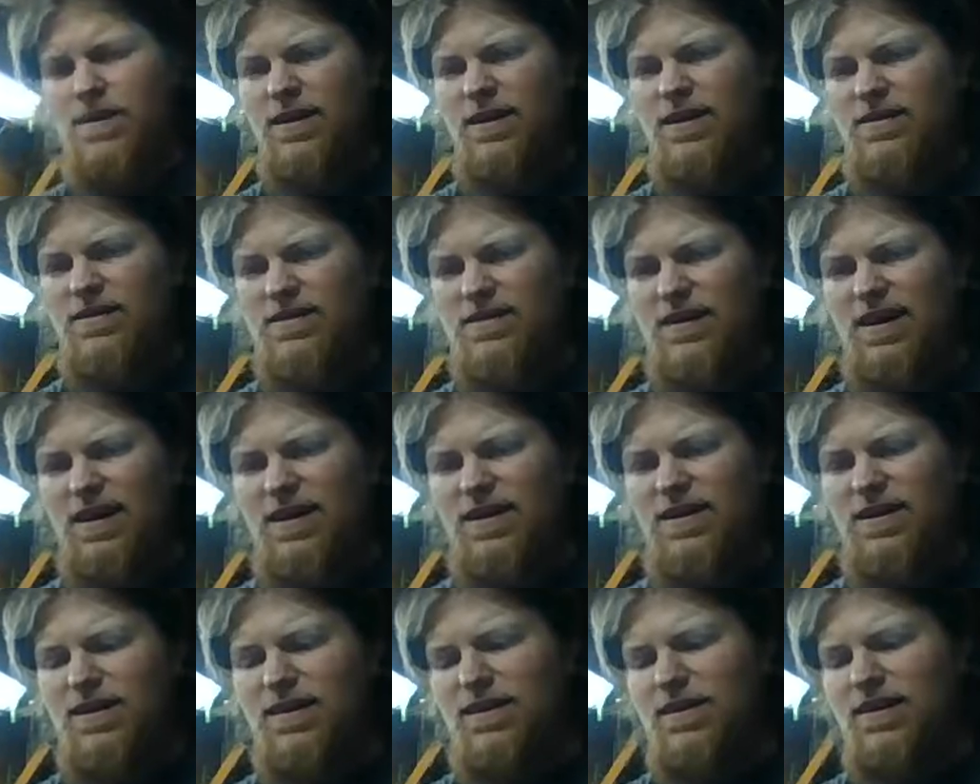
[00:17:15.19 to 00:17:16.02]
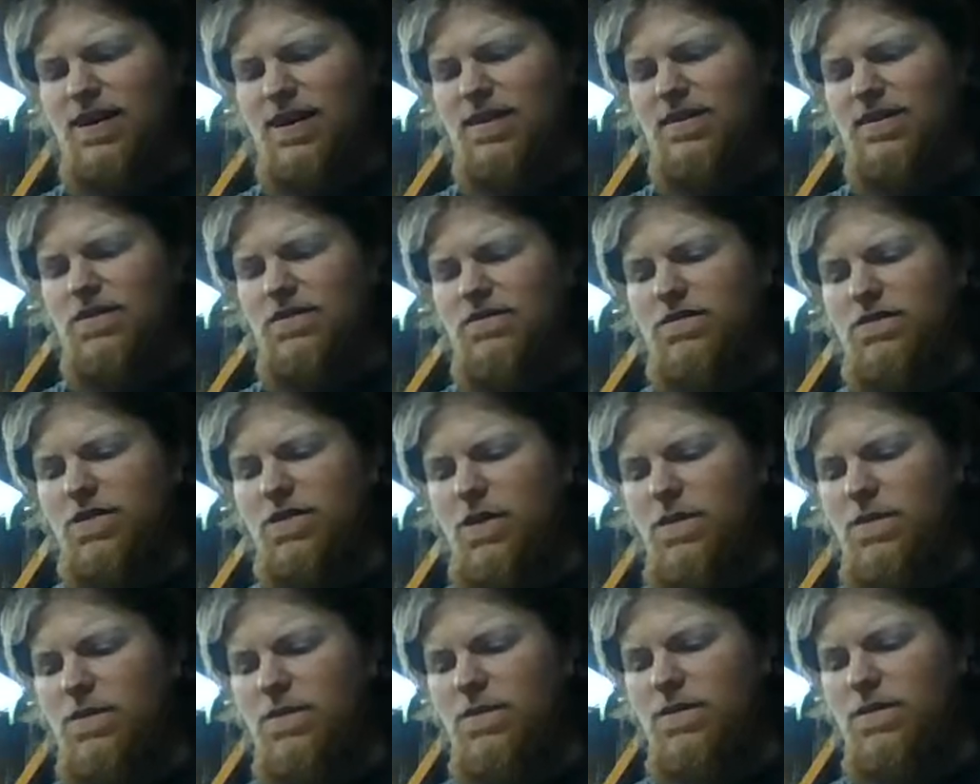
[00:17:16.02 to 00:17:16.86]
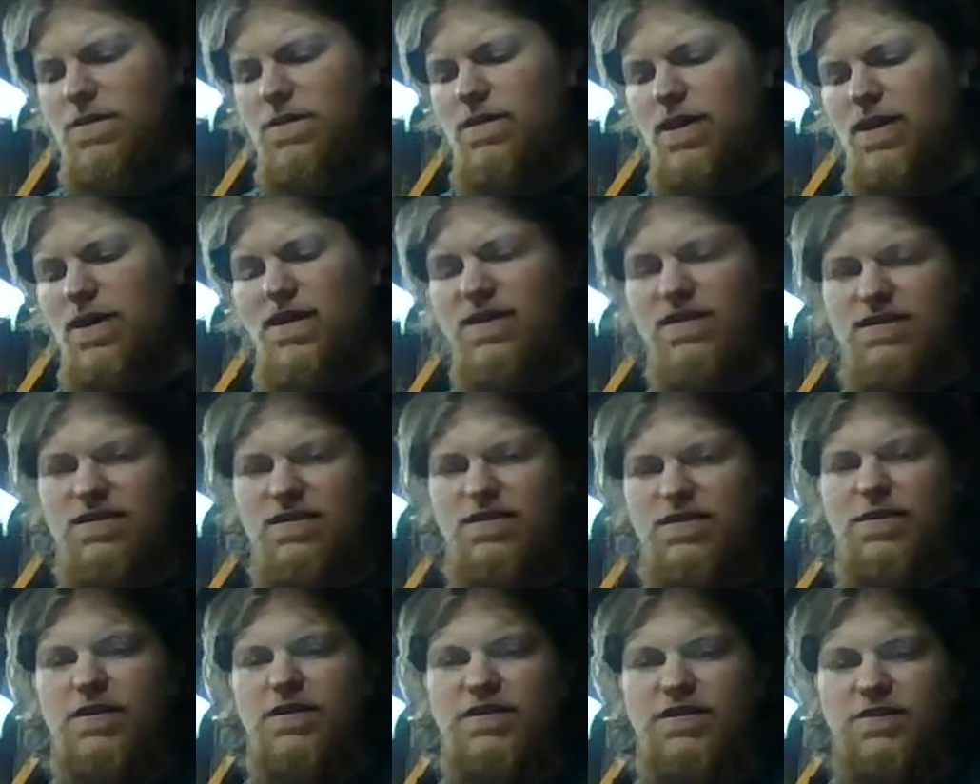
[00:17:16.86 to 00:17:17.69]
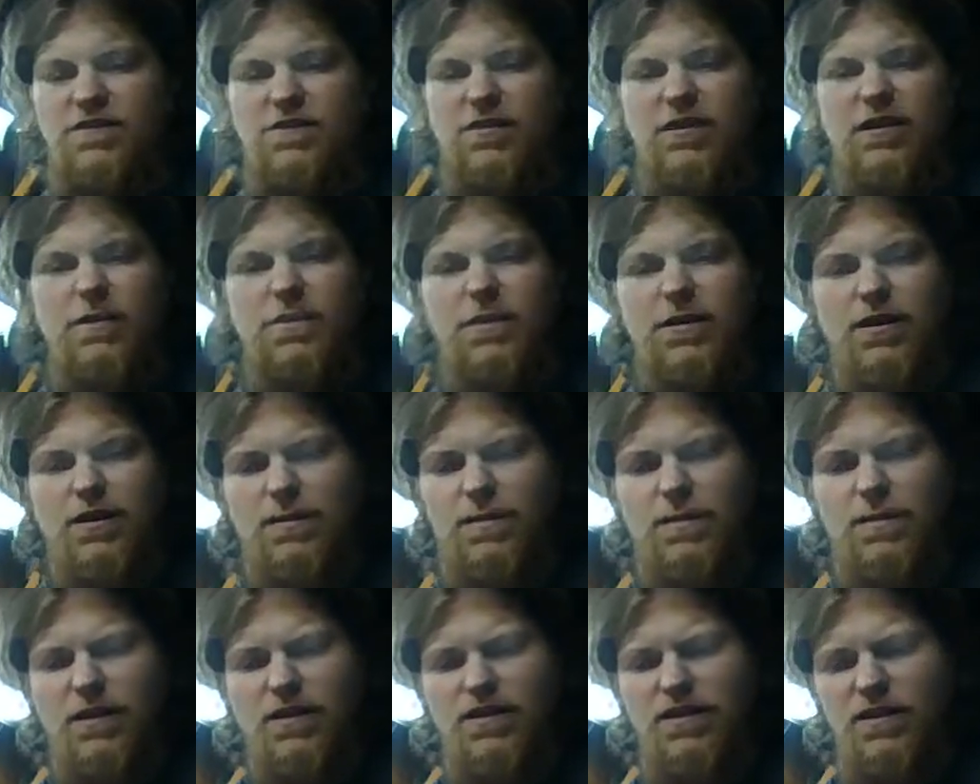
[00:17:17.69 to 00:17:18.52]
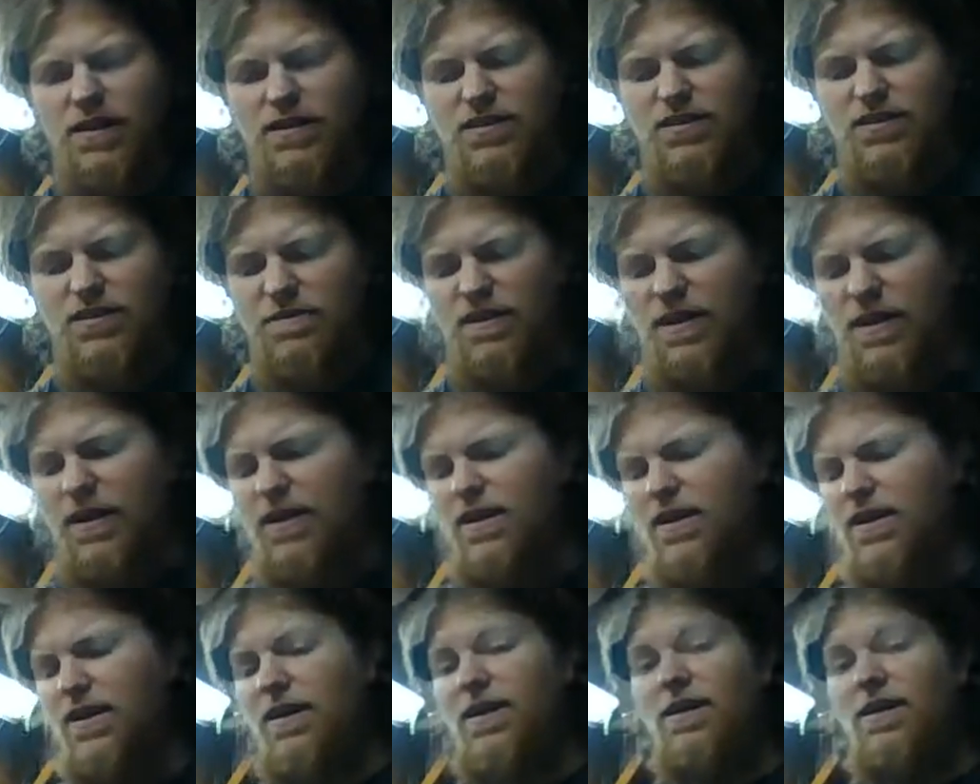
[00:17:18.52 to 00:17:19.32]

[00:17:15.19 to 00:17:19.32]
had said that there's no innocent reason for anybody to buy a Nazi flag.